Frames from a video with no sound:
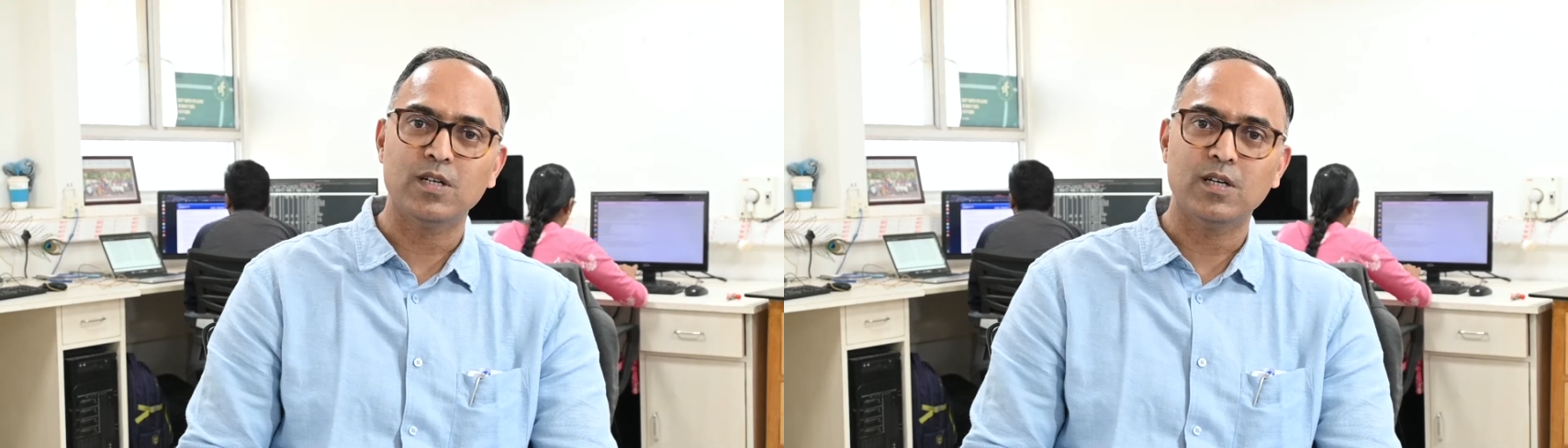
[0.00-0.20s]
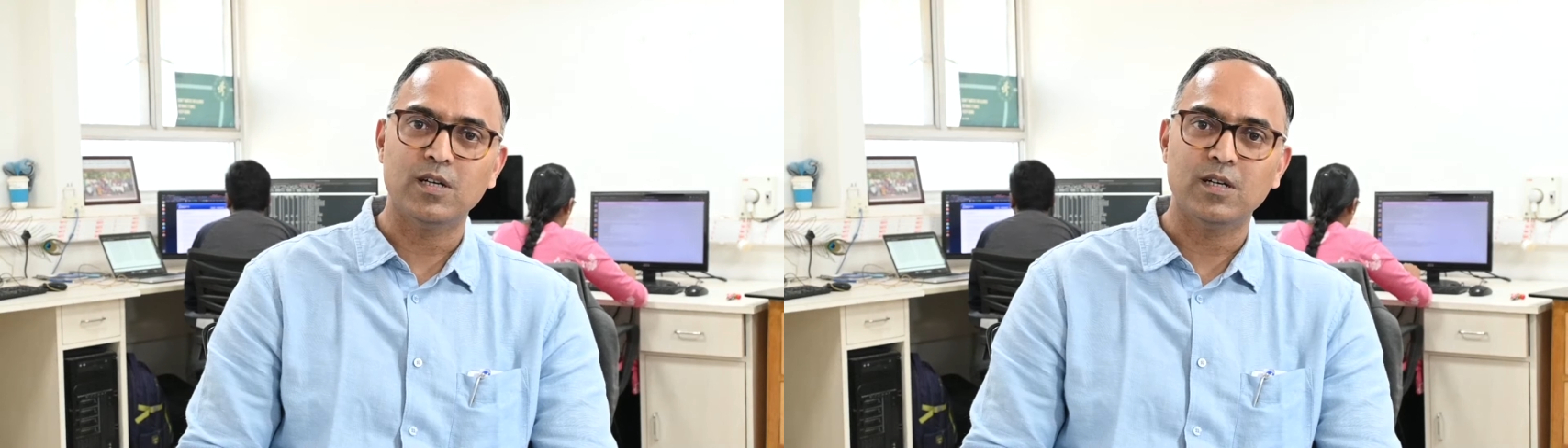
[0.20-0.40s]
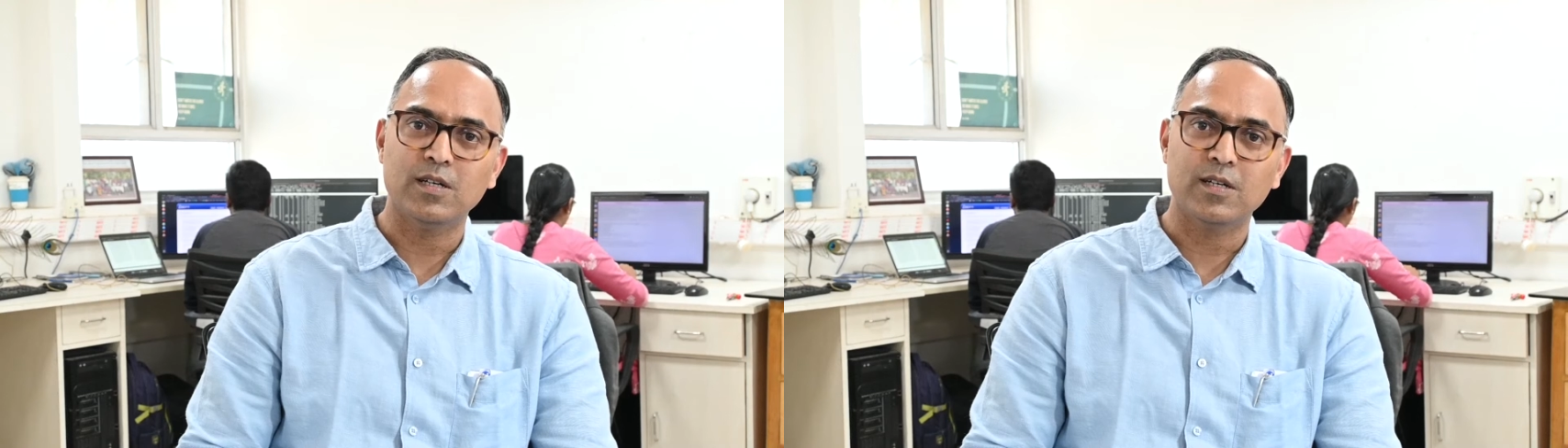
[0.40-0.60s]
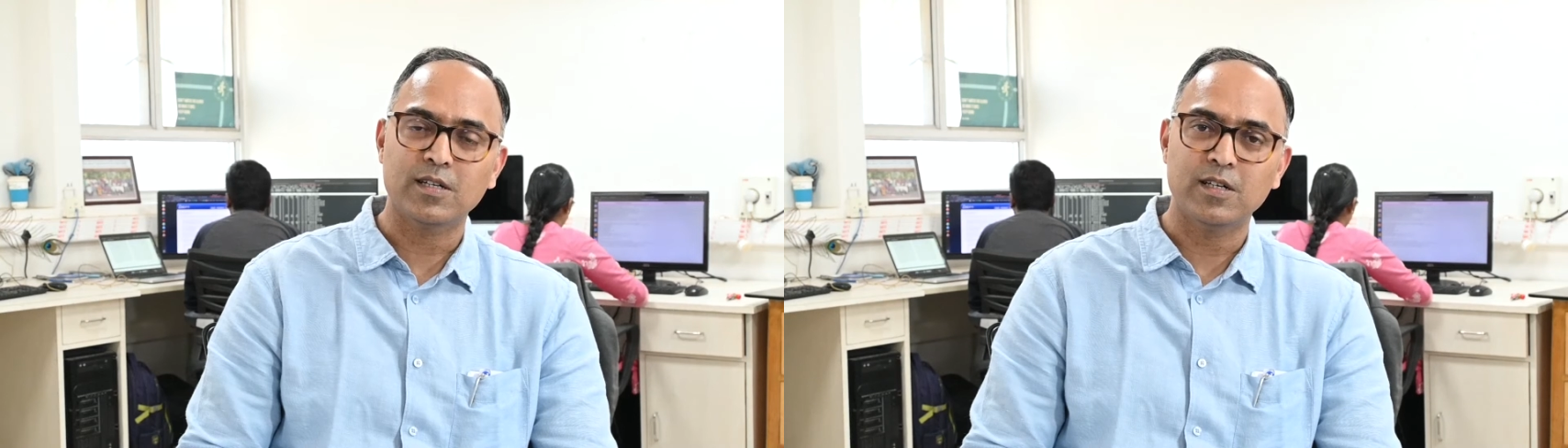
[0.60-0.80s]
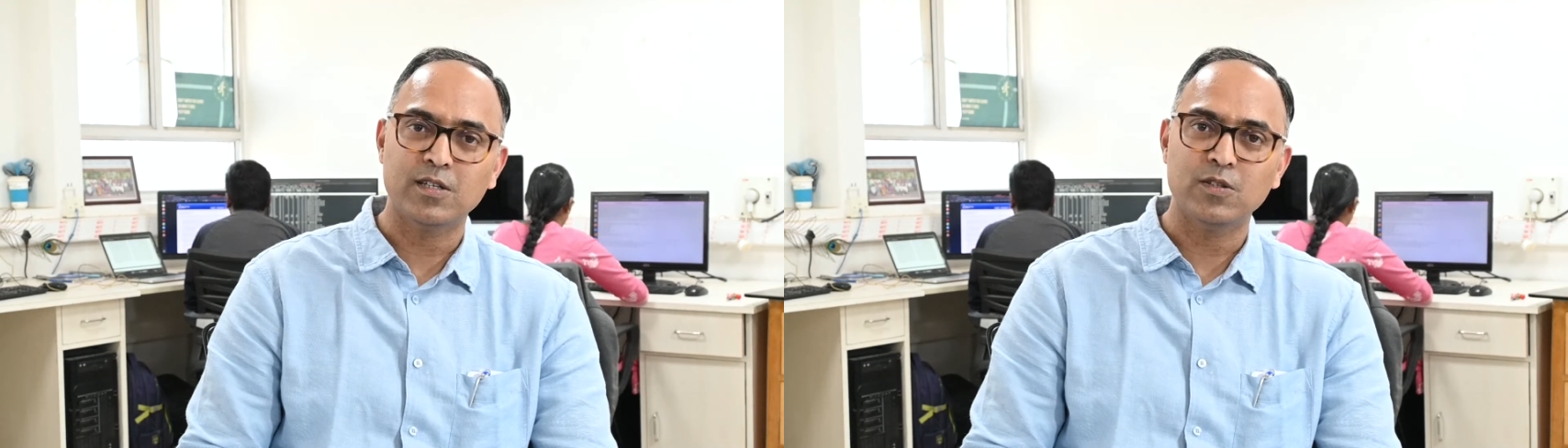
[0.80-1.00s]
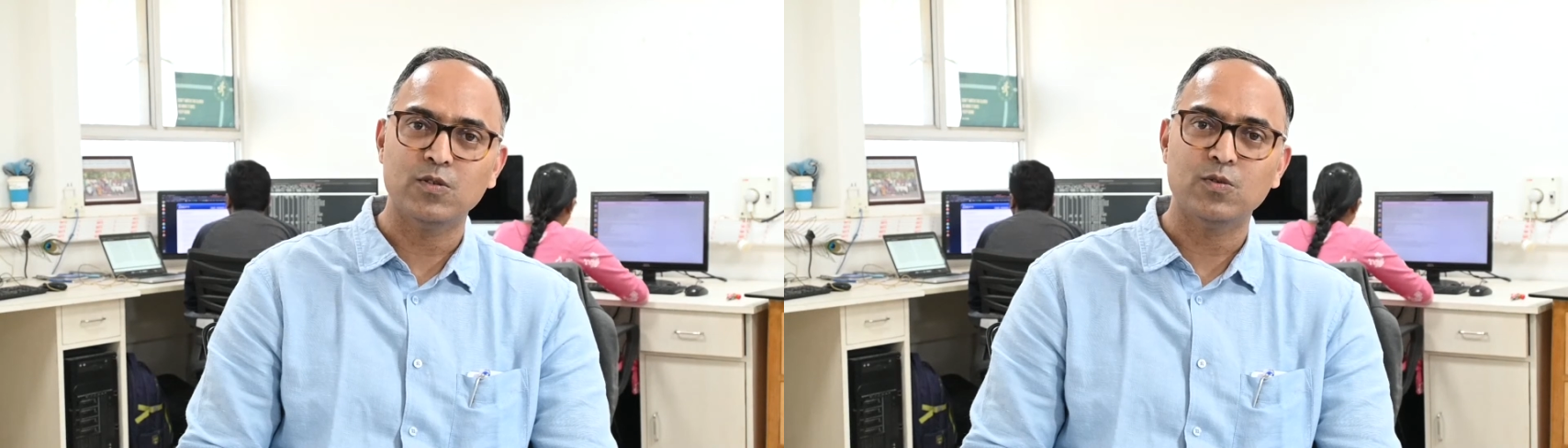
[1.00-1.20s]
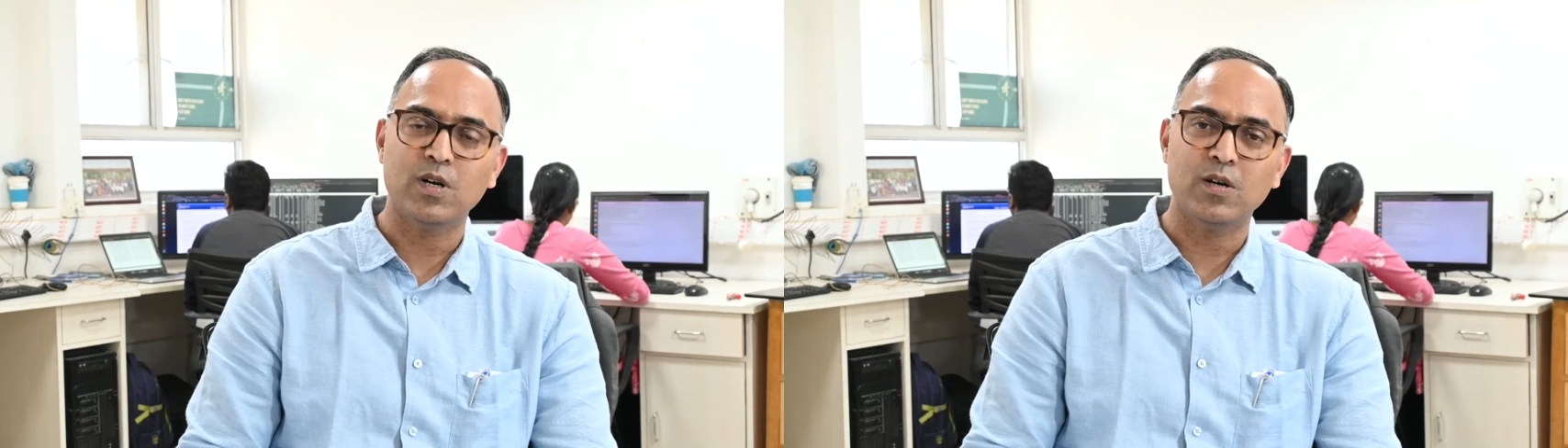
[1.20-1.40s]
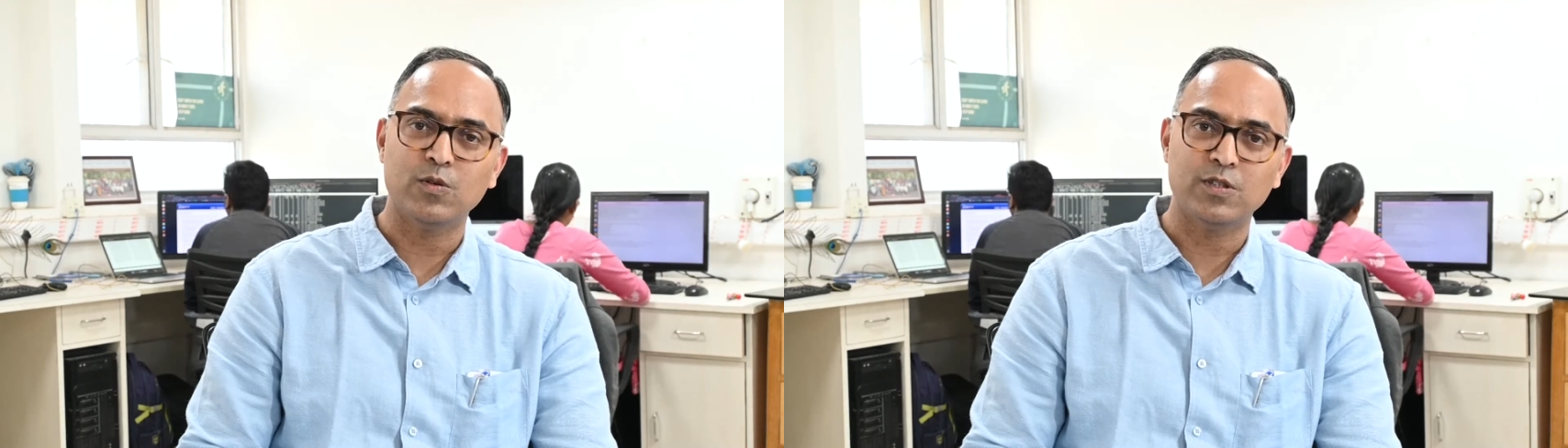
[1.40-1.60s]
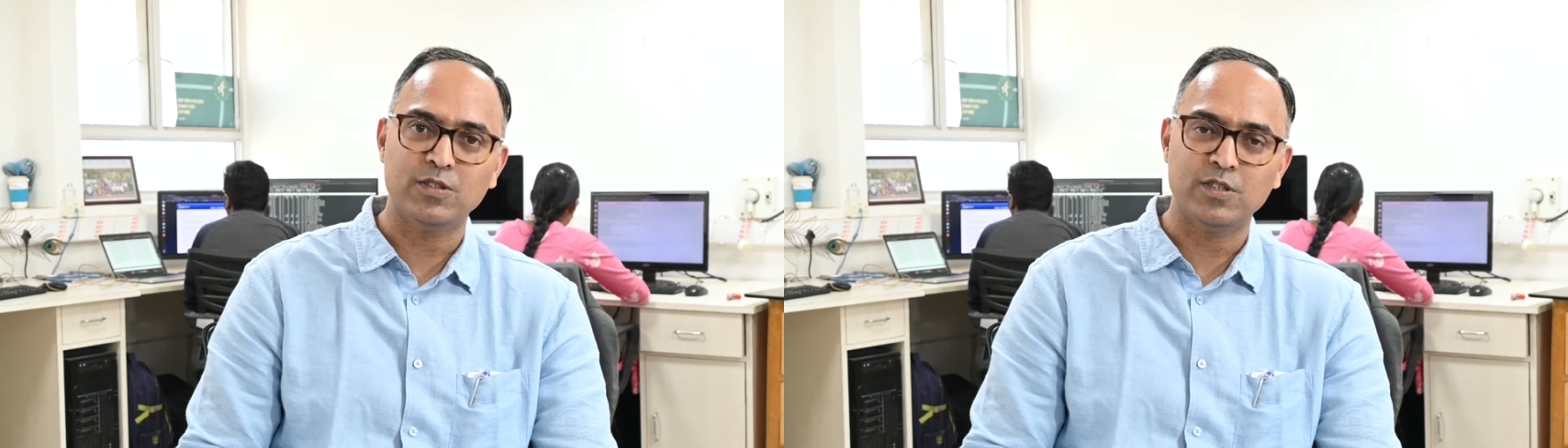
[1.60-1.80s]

uh, continue our